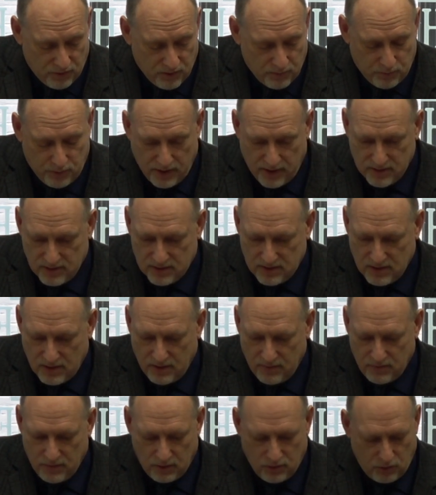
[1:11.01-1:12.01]
from the presence
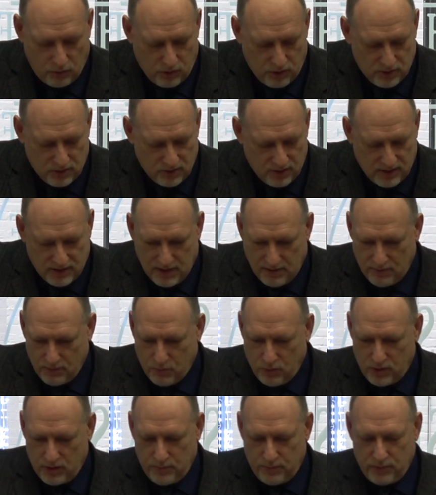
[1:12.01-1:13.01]
of the Lord. So let's have a
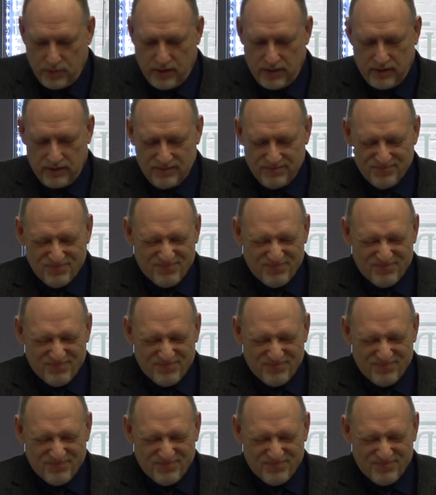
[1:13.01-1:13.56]
word of prayer.